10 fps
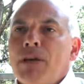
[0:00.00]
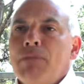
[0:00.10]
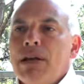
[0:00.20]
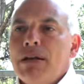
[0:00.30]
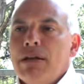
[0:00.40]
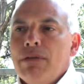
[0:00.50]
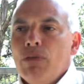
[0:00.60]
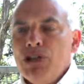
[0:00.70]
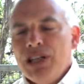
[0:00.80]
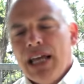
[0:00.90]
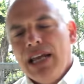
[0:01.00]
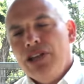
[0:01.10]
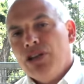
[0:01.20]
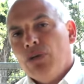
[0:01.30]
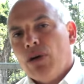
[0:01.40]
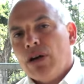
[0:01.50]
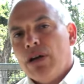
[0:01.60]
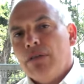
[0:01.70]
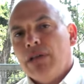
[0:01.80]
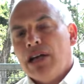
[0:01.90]
But once you get into the work,
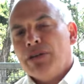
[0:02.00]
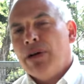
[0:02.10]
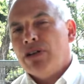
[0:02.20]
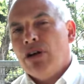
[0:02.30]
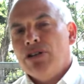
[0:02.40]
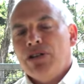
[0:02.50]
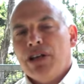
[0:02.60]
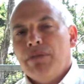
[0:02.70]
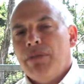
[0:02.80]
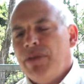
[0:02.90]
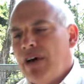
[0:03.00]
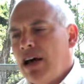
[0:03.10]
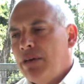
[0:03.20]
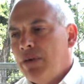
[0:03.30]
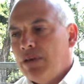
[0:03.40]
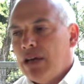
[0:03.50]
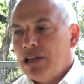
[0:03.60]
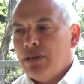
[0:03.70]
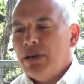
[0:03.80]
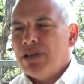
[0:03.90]
logic models also can be valuable.
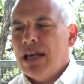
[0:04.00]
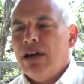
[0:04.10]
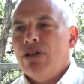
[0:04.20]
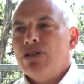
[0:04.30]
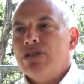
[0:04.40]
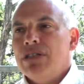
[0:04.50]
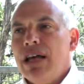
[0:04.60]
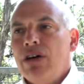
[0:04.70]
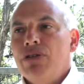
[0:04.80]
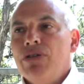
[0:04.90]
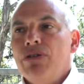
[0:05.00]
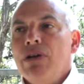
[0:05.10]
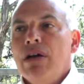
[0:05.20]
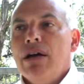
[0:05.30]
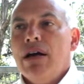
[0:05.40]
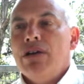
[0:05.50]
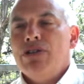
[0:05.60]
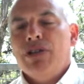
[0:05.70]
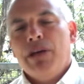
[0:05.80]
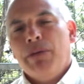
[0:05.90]
Logic models can also tell you
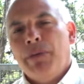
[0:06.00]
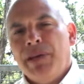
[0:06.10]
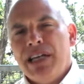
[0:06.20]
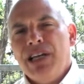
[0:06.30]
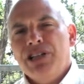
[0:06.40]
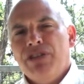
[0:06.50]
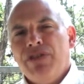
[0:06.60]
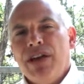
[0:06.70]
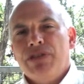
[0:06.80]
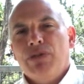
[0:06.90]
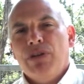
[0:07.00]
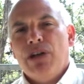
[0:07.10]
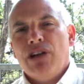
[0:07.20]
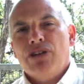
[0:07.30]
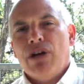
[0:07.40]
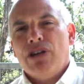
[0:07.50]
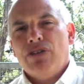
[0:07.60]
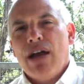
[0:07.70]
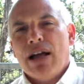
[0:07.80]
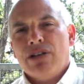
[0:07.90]
during the implementation phase whether or not you're on
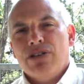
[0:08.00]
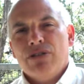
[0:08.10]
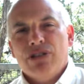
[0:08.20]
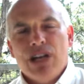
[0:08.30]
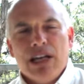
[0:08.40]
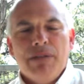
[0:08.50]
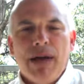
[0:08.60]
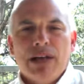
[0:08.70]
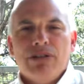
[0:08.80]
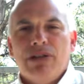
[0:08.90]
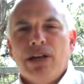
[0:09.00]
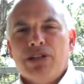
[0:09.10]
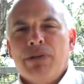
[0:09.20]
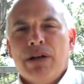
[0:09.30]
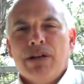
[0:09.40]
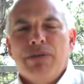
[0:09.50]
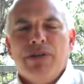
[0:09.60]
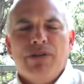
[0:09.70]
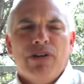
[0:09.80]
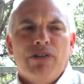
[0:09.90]
track. So checking back to a logic model can be
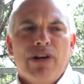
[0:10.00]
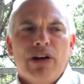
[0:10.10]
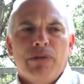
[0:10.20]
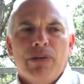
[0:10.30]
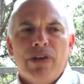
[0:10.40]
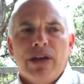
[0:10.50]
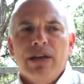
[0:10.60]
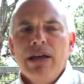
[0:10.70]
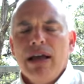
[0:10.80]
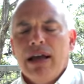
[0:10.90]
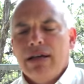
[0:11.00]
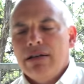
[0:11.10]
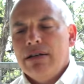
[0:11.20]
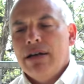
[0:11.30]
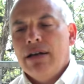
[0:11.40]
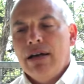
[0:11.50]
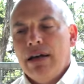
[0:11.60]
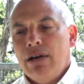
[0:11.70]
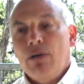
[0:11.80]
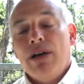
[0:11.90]
a very valuable thing,
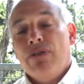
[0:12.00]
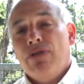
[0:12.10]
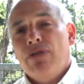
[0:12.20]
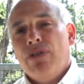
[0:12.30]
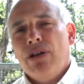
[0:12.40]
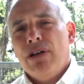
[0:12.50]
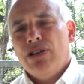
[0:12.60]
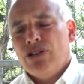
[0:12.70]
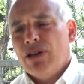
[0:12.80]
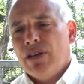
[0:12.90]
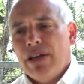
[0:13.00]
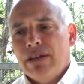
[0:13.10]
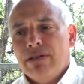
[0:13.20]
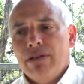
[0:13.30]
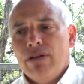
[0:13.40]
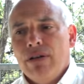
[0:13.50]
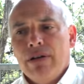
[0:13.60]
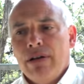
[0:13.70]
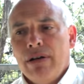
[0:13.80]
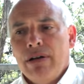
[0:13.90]
and a way of ensuring that
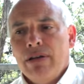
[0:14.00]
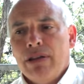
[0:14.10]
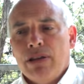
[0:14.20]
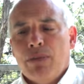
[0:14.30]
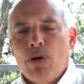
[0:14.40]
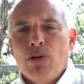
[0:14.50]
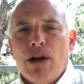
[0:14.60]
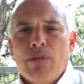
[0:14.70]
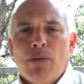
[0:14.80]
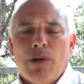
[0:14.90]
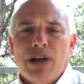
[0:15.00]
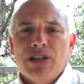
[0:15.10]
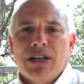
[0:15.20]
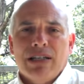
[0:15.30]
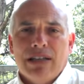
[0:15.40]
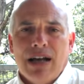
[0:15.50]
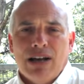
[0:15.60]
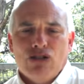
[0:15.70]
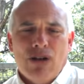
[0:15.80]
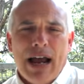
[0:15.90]
the program or project is
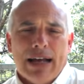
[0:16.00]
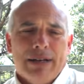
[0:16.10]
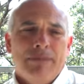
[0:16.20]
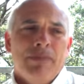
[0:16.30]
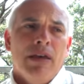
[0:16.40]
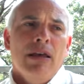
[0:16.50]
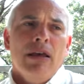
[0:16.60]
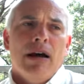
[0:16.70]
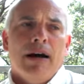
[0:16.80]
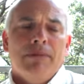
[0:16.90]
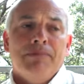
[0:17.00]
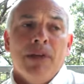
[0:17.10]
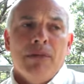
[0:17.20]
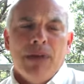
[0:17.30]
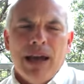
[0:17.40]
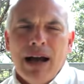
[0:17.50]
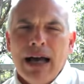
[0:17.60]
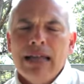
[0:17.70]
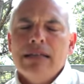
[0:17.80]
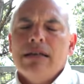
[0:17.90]
on track.
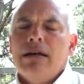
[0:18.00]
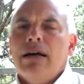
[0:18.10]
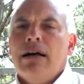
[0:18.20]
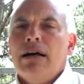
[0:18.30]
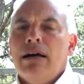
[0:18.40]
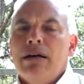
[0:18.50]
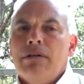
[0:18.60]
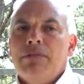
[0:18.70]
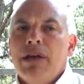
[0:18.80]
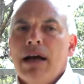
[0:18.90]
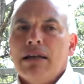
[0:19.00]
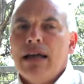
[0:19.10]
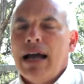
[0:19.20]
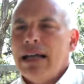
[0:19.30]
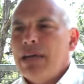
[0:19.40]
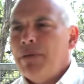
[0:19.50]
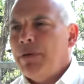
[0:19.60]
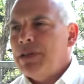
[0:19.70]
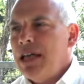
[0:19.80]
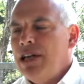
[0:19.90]
Beyond guiding
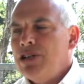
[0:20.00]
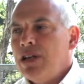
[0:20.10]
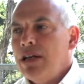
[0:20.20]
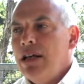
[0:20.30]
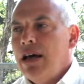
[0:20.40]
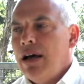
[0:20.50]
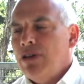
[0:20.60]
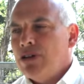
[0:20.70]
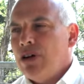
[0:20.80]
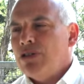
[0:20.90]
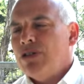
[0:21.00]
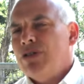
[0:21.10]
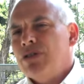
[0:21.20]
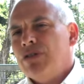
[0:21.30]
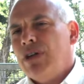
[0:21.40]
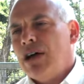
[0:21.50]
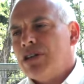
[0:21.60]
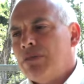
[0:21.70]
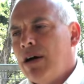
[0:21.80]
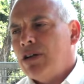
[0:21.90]
implementation, there's also use of
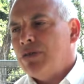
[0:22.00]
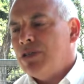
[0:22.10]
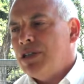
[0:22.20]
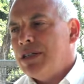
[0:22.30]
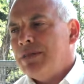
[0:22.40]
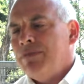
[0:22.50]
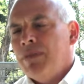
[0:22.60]
logic models, which is